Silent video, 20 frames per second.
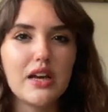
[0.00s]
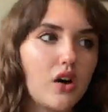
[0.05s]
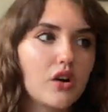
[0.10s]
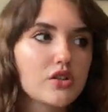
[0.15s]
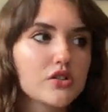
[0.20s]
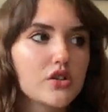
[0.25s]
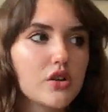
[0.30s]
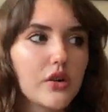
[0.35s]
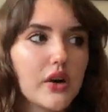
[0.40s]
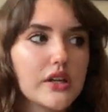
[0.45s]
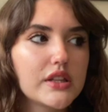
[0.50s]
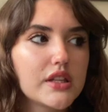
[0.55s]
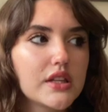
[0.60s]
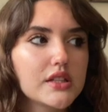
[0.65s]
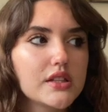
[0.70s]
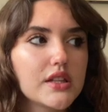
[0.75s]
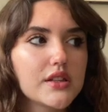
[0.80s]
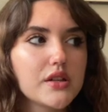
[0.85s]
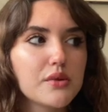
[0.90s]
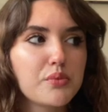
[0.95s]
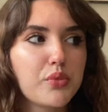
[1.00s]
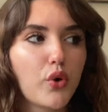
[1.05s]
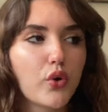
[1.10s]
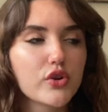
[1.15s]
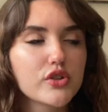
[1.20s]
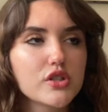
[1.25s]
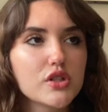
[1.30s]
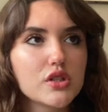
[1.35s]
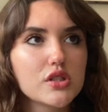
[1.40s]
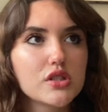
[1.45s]
Also, I think that the
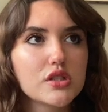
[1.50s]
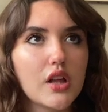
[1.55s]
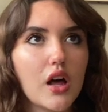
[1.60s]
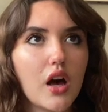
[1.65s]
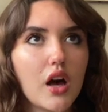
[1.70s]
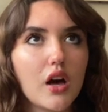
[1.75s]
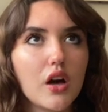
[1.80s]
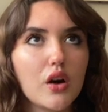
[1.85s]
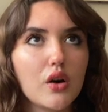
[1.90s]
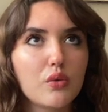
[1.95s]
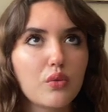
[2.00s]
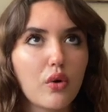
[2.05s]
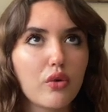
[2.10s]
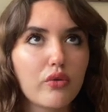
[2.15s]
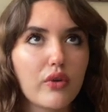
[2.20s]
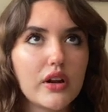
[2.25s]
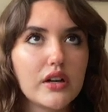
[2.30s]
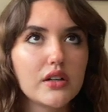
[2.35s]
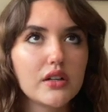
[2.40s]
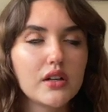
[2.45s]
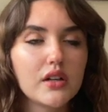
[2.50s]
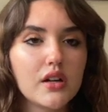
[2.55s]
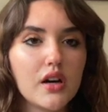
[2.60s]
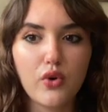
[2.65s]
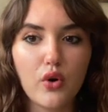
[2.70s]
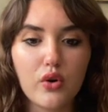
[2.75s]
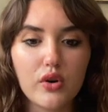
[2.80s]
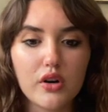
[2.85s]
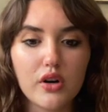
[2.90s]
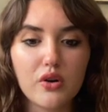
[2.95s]
portions that were written
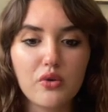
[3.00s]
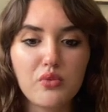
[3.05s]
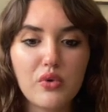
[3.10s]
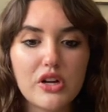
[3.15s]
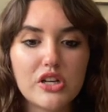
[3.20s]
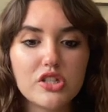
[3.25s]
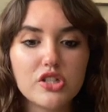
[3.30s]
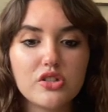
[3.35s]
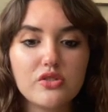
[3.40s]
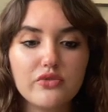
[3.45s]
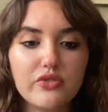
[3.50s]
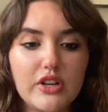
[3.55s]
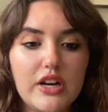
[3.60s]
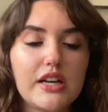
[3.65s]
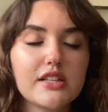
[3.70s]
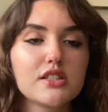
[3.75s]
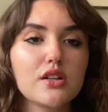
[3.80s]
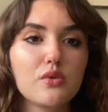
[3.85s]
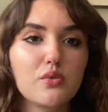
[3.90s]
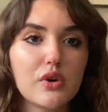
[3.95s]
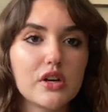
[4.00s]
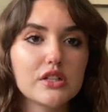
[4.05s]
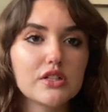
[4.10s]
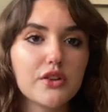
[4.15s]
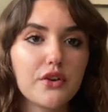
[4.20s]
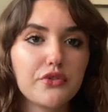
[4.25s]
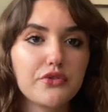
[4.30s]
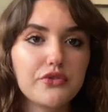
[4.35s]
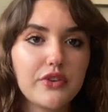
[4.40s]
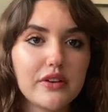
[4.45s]
for when Vanessa was
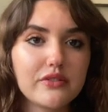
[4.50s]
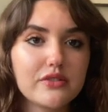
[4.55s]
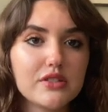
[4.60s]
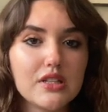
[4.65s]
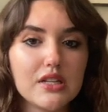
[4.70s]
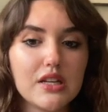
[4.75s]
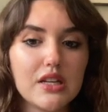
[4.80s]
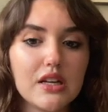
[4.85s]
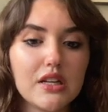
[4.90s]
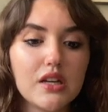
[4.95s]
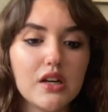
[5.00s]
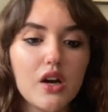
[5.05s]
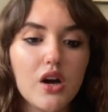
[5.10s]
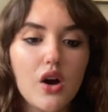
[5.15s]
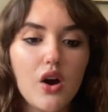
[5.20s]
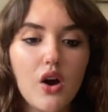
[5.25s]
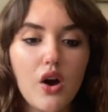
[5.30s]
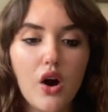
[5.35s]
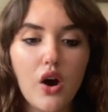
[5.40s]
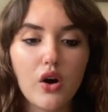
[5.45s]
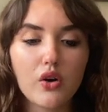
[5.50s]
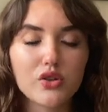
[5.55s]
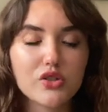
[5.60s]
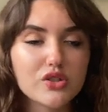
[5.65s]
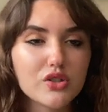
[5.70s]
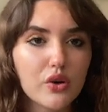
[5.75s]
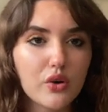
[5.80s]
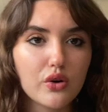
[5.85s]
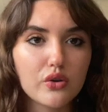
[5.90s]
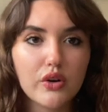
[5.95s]
15 are
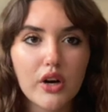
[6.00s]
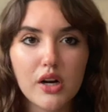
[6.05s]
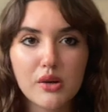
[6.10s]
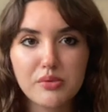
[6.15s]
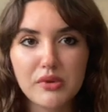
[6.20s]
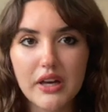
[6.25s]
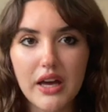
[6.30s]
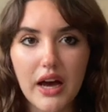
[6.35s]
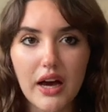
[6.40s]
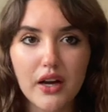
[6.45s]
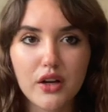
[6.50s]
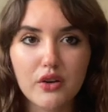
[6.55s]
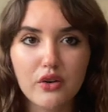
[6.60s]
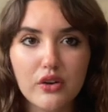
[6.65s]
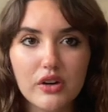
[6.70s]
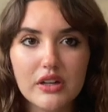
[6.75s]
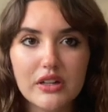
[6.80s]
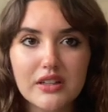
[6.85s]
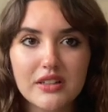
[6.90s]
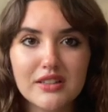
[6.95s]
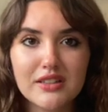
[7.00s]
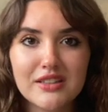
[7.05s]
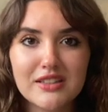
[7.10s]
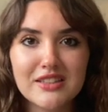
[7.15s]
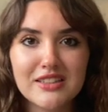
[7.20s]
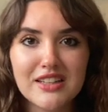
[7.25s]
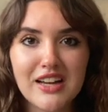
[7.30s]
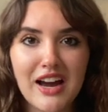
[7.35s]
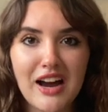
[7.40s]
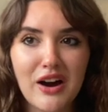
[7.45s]
so incredibly accurate
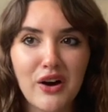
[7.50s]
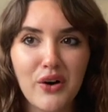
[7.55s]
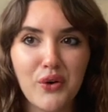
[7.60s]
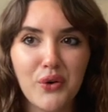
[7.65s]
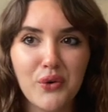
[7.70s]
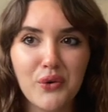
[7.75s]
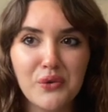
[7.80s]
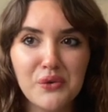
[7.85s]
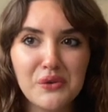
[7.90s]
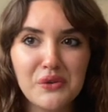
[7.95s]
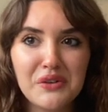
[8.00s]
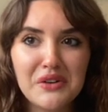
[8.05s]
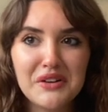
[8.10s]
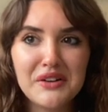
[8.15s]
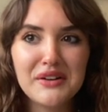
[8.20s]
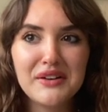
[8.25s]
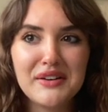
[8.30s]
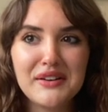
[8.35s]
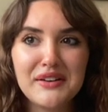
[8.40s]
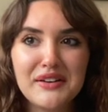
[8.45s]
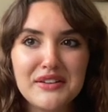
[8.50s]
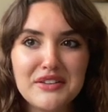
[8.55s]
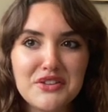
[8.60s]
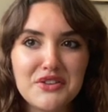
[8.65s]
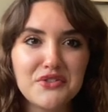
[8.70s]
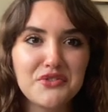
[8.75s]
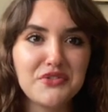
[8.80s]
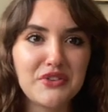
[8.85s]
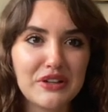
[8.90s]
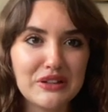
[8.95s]
to how you
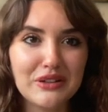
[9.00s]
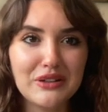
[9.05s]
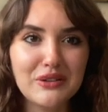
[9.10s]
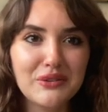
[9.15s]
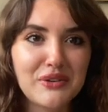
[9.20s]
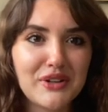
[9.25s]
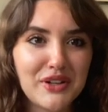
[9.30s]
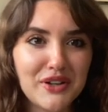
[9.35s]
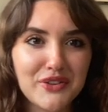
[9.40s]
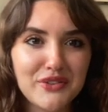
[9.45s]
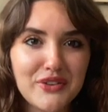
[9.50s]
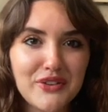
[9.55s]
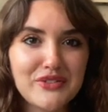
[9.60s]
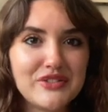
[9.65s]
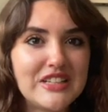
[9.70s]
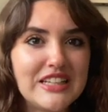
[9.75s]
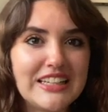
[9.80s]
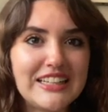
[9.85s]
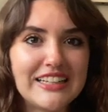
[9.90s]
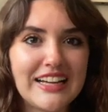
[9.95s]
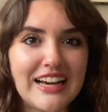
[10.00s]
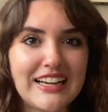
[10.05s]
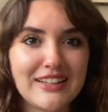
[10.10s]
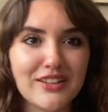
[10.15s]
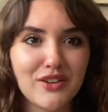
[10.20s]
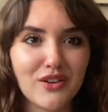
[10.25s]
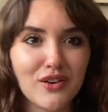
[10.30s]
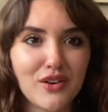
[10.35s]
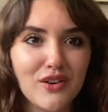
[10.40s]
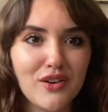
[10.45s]
feel when you're 15 and a
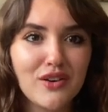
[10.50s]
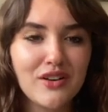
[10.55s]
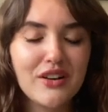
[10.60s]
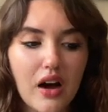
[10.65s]
girl.